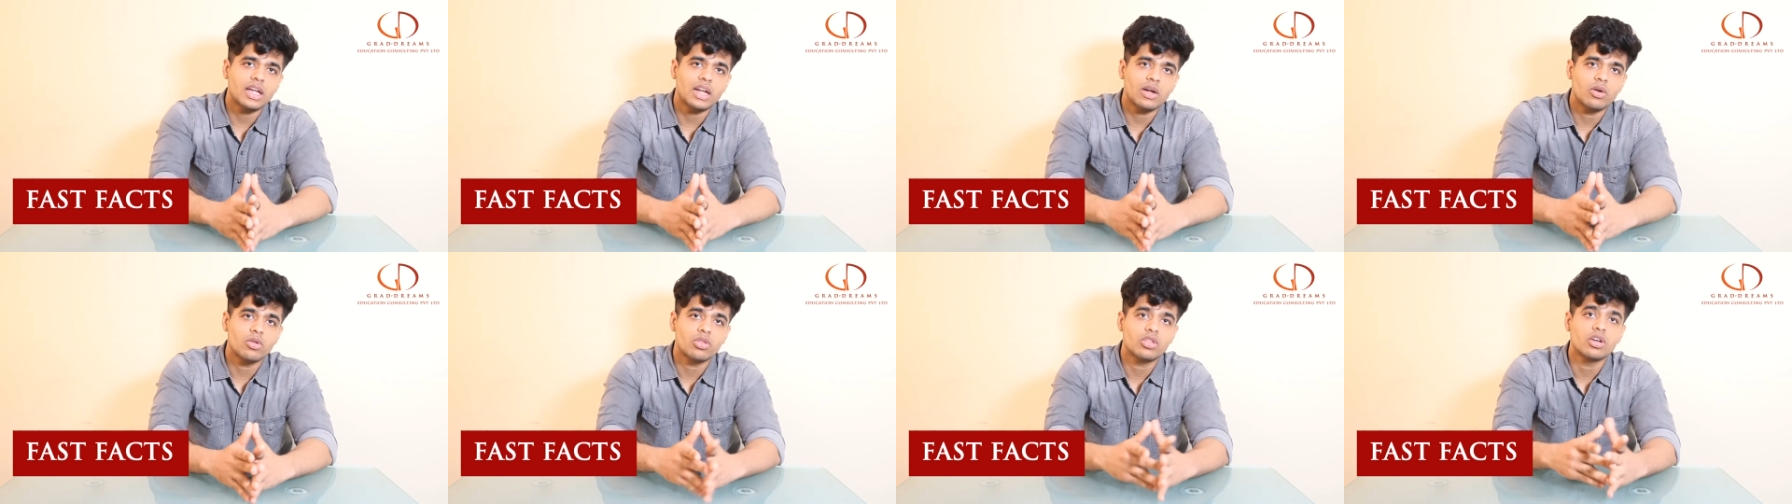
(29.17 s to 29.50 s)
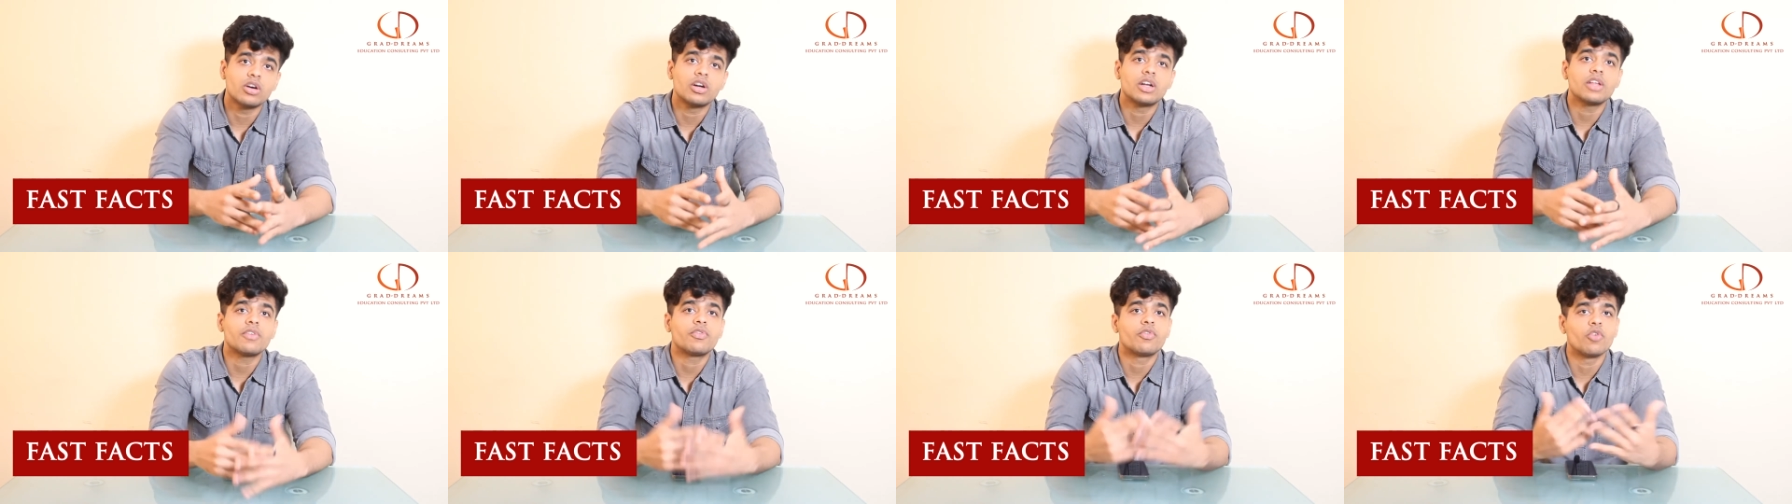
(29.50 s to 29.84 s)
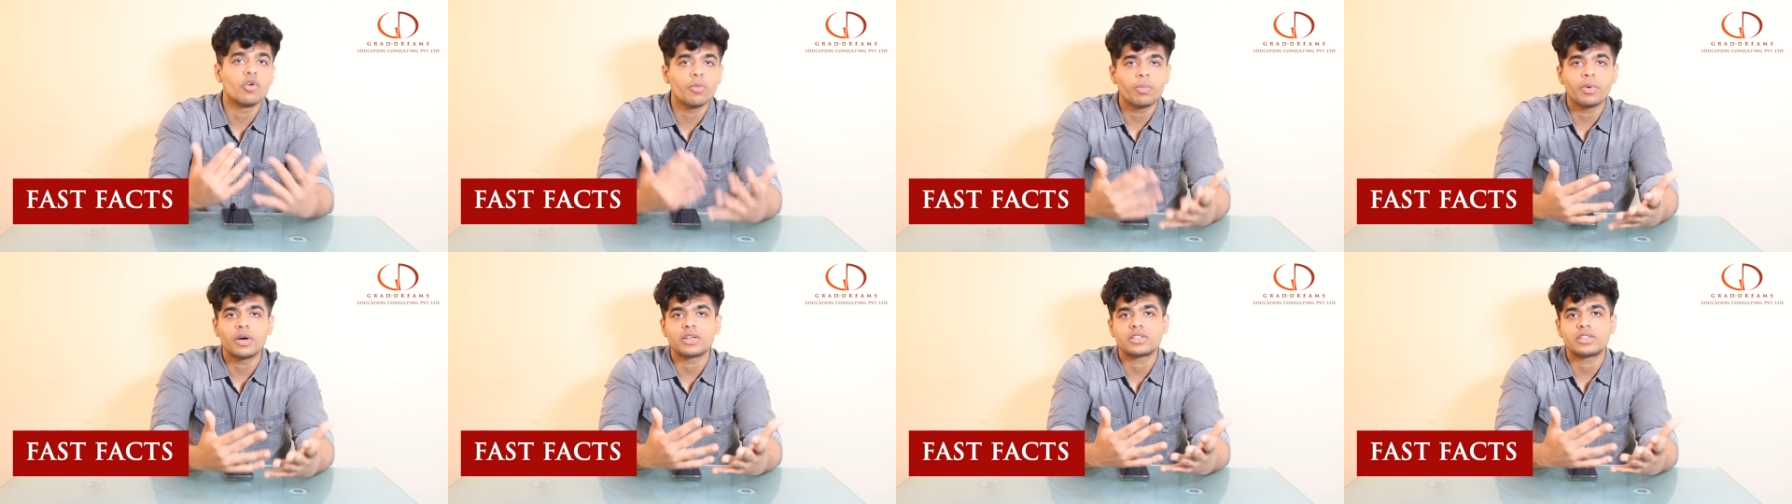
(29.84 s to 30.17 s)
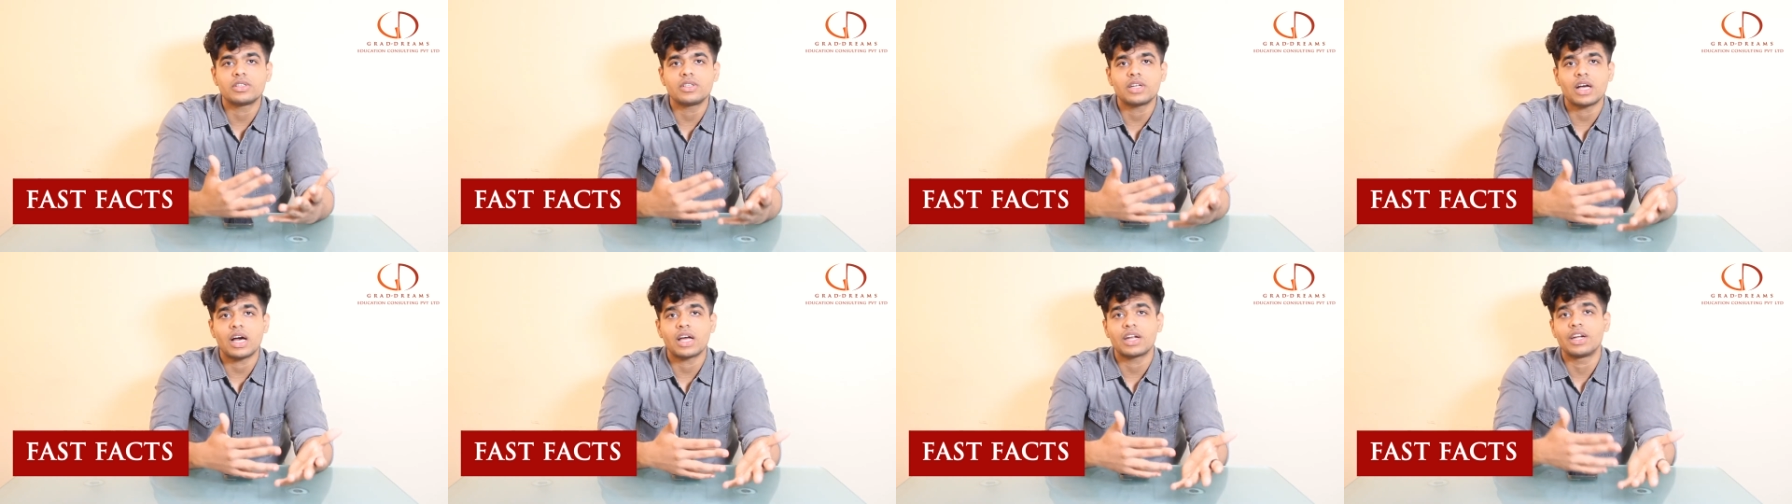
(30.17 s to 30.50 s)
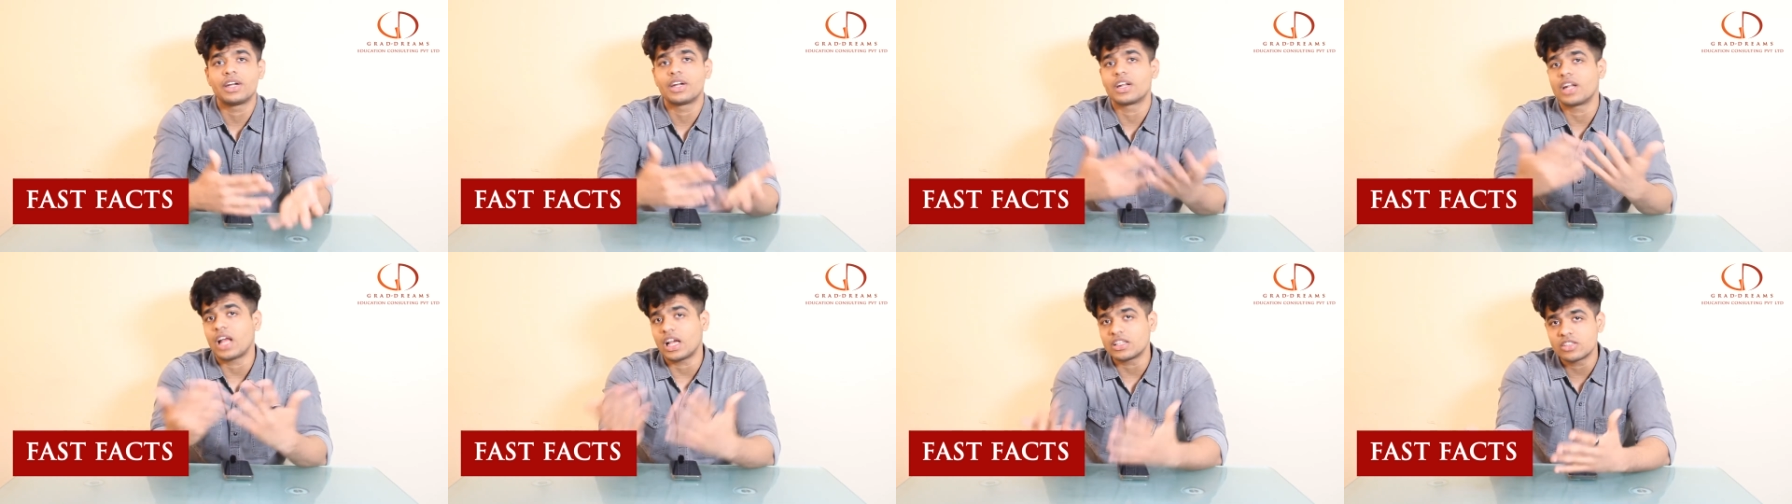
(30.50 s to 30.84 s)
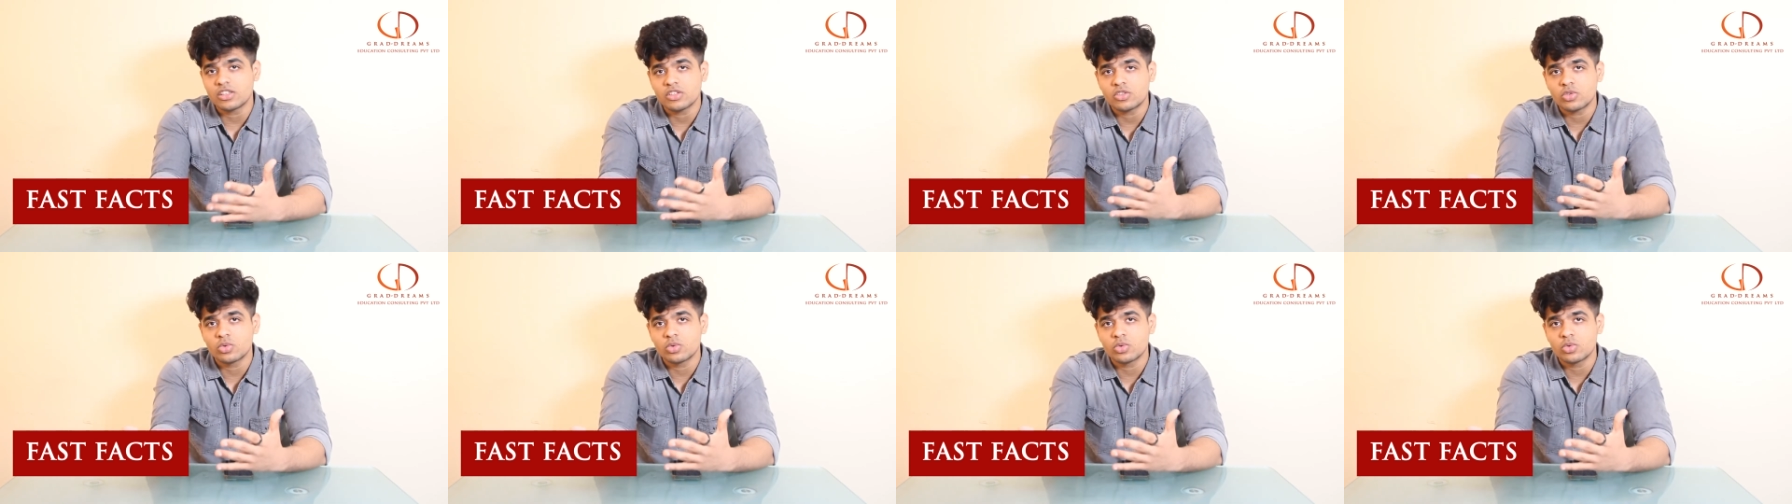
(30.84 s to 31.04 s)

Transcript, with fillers: around 34% are international